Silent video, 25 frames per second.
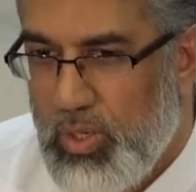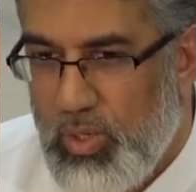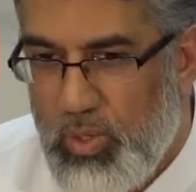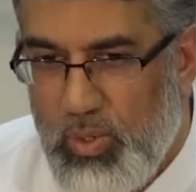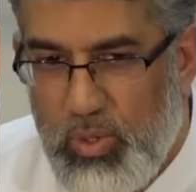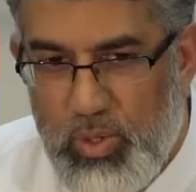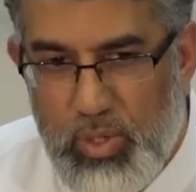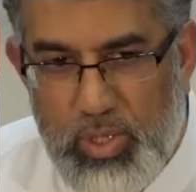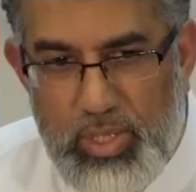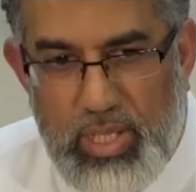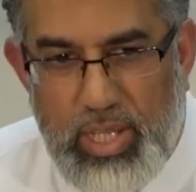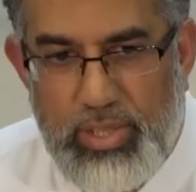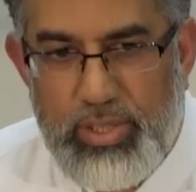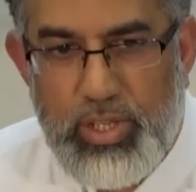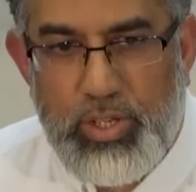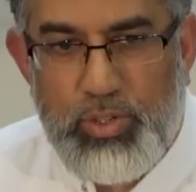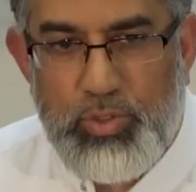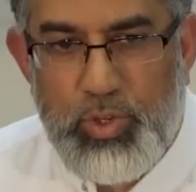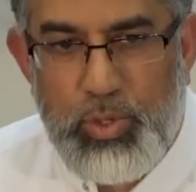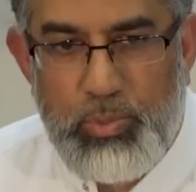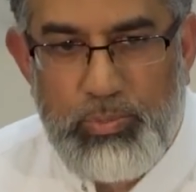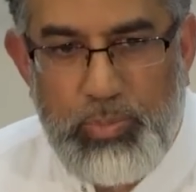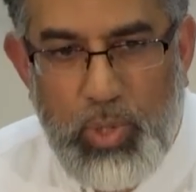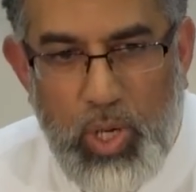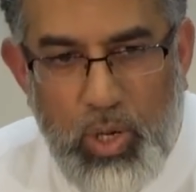Or another
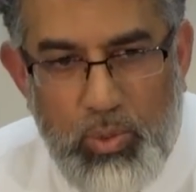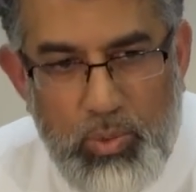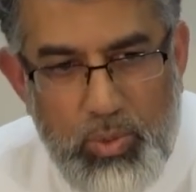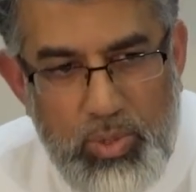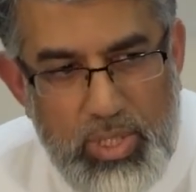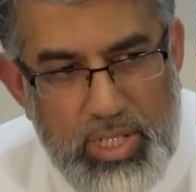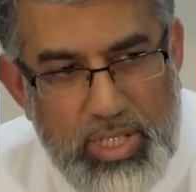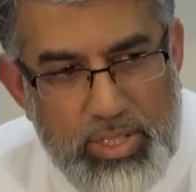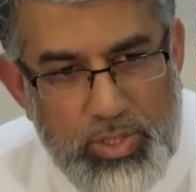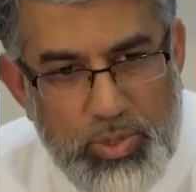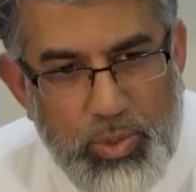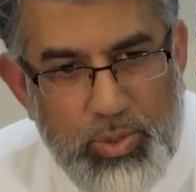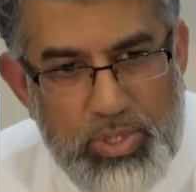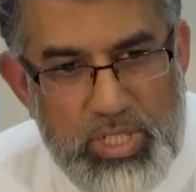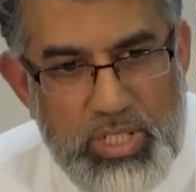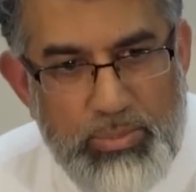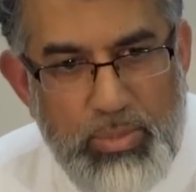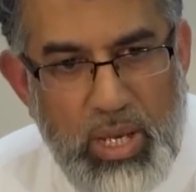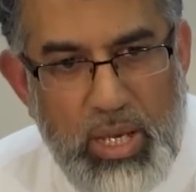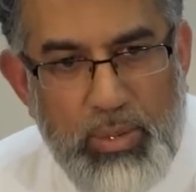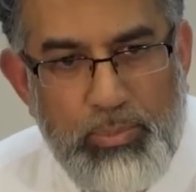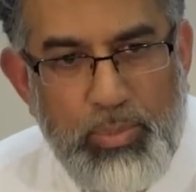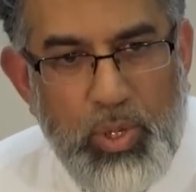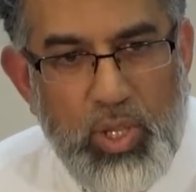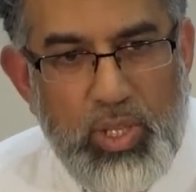group only talks
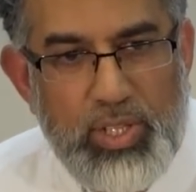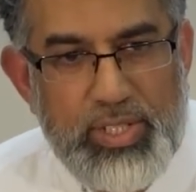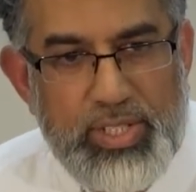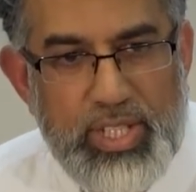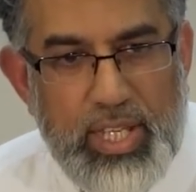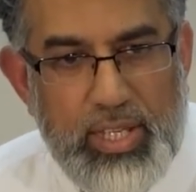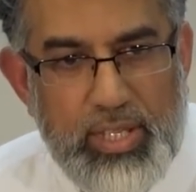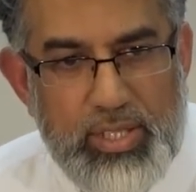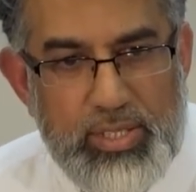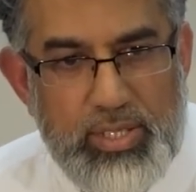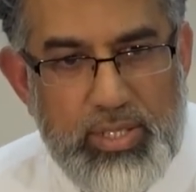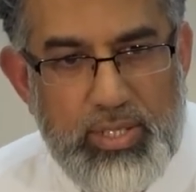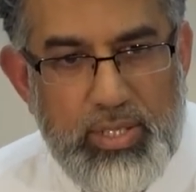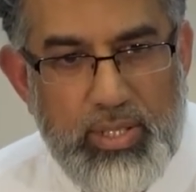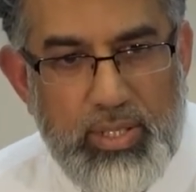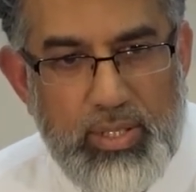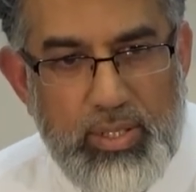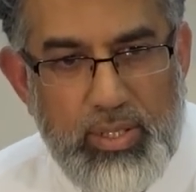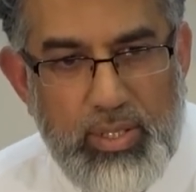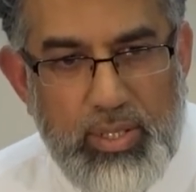about politics.